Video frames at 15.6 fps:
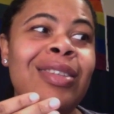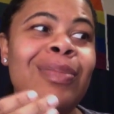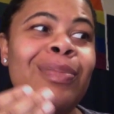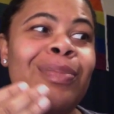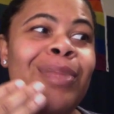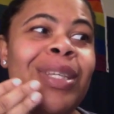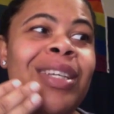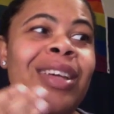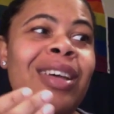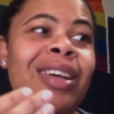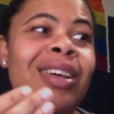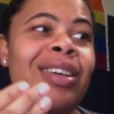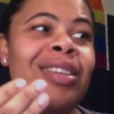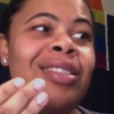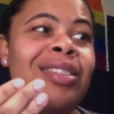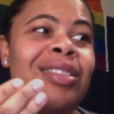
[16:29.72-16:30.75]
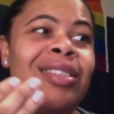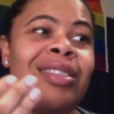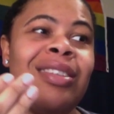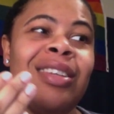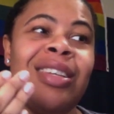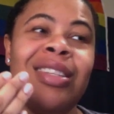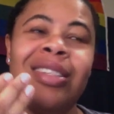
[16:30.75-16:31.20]
Because
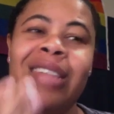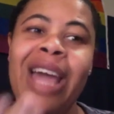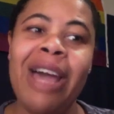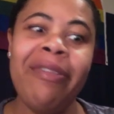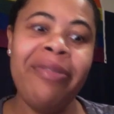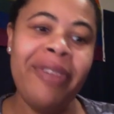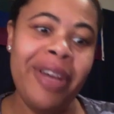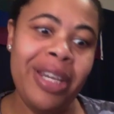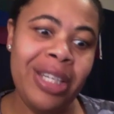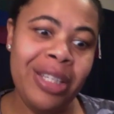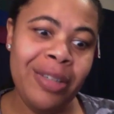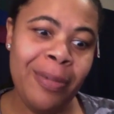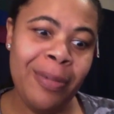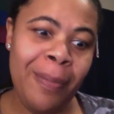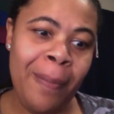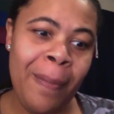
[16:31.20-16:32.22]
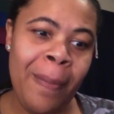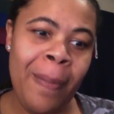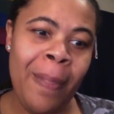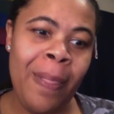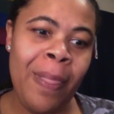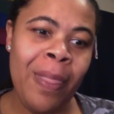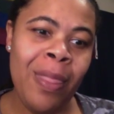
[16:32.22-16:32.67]
it's not funny
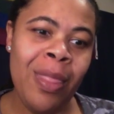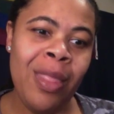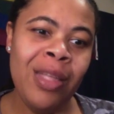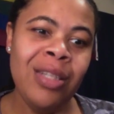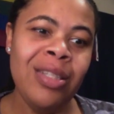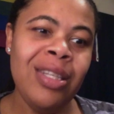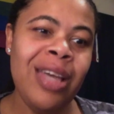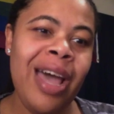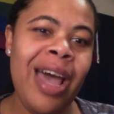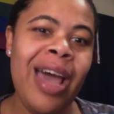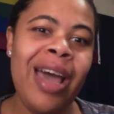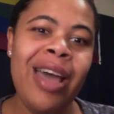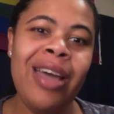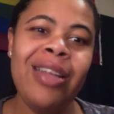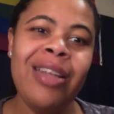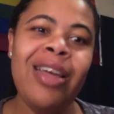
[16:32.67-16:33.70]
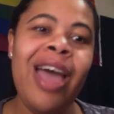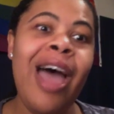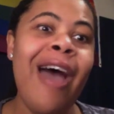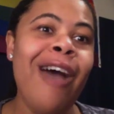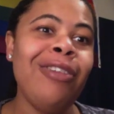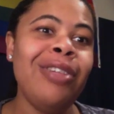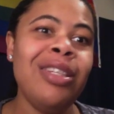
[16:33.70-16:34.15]
to hide
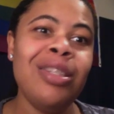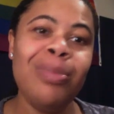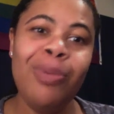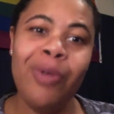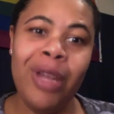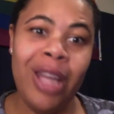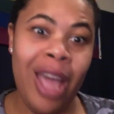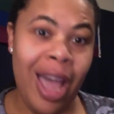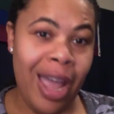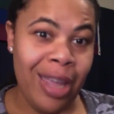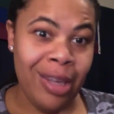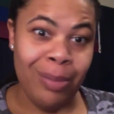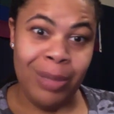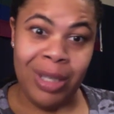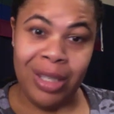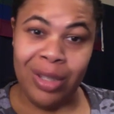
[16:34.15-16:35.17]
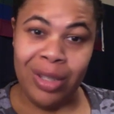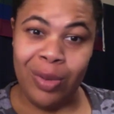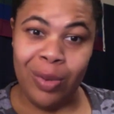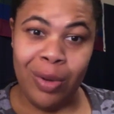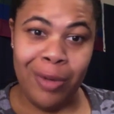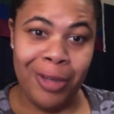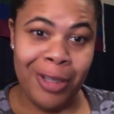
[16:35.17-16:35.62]
how disappointed I am in this
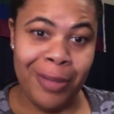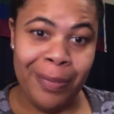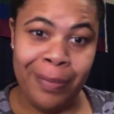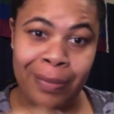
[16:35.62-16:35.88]
story.